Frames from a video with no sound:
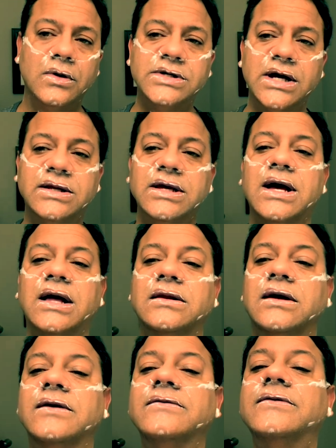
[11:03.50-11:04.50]
technique I
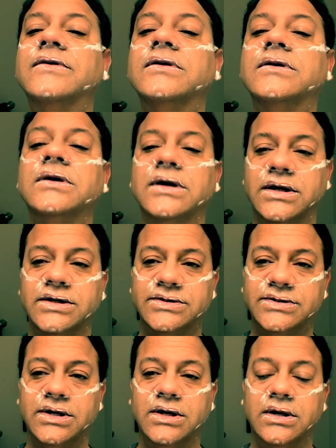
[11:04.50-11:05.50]
love
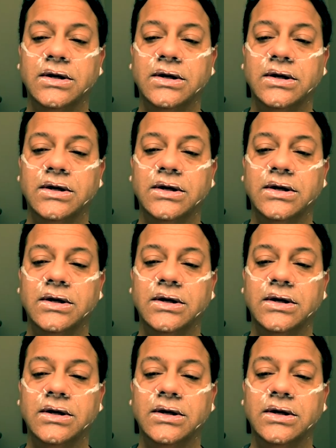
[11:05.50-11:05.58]
is